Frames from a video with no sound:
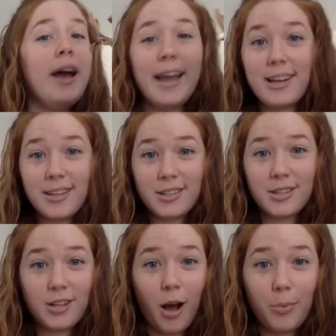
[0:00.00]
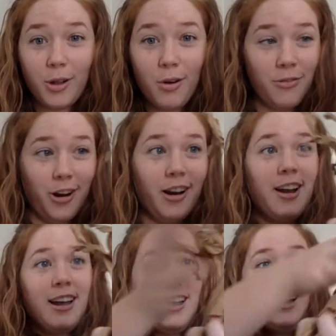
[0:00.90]
it doesn't topple over.
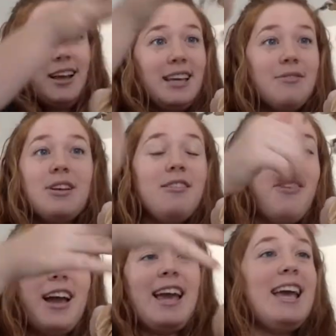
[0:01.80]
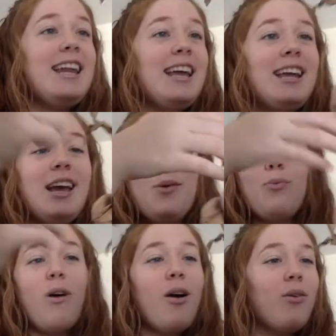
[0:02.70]
Even if I hit it, it
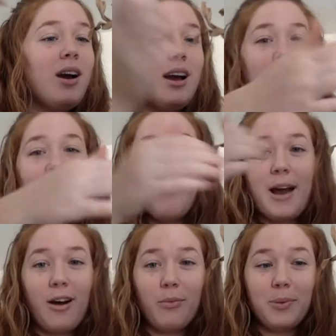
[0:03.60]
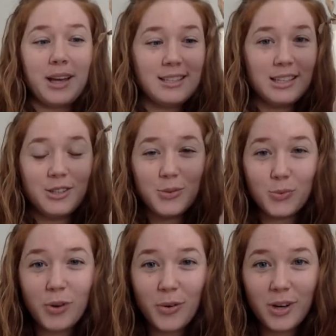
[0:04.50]
won't come out because it is
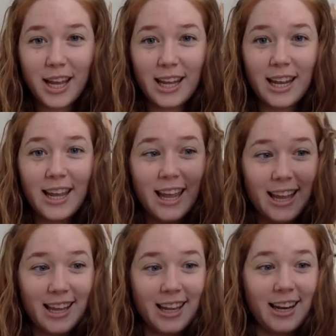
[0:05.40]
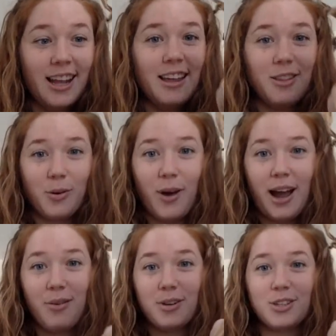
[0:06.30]
rooted in the
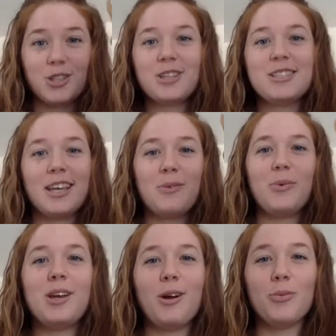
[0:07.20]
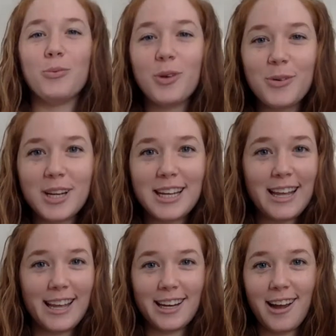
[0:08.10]
ground. Just like we are rooted
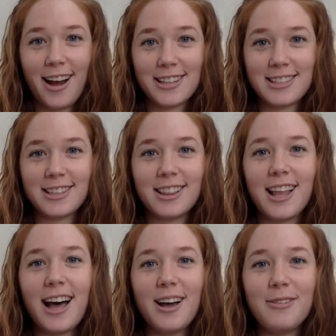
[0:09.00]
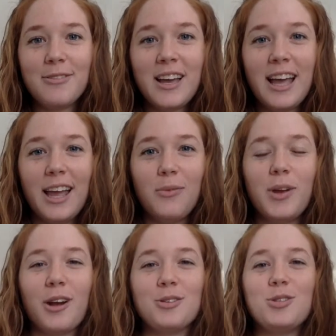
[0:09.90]
in God's love and
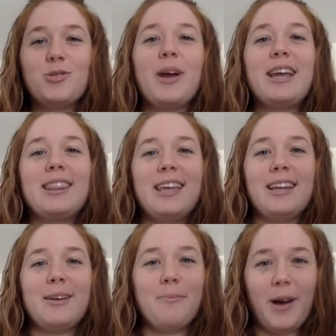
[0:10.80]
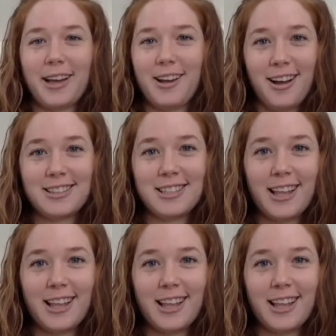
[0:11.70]
we are strengthened by God's